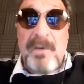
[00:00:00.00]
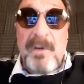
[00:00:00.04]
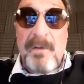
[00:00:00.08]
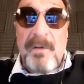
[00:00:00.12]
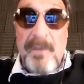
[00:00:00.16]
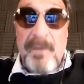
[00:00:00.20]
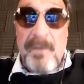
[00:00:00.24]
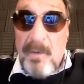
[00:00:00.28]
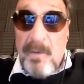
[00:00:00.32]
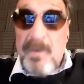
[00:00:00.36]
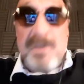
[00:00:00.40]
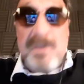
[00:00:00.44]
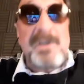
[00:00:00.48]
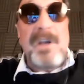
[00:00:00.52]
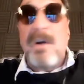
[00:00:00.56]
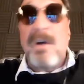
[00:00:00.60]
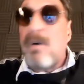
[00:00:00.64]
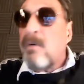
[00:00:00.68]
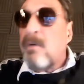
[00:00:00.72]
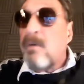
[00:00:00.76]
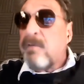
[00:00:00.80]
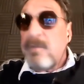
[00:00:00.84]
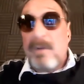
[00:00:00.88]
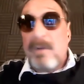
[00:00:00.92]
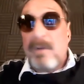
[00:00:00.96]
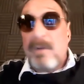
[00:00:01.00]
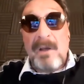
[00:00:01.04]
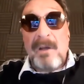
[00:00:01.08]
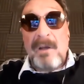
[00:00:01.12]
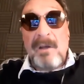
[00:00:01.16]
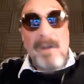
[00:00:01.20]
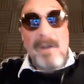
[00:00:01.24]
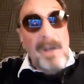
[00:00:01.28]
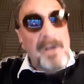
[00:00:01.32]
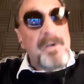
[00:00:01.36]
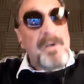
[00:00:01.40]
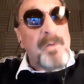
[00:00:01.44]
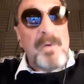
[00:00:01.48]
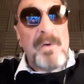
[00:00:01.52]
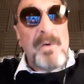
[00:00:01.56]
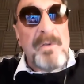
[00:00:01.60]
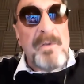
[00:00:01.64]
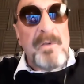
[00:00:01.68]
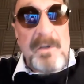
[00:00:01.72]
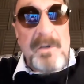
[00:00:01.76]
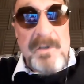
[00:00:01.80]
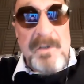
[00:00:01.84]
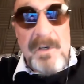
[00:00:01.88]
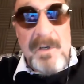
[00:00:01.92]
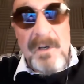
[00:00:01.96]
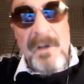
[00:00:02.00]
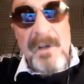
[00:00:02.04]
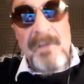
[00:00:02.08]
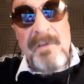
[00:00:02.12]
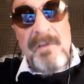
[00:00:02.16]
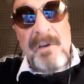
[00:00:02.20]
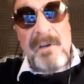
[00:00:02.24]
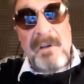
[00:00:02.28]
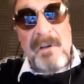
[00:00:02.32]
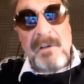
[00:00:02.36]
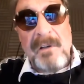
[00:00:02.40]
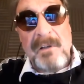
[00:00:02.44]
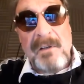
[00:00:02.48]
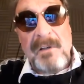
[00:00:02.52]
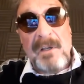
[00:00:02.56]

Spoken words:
of yourself and the world that you live in.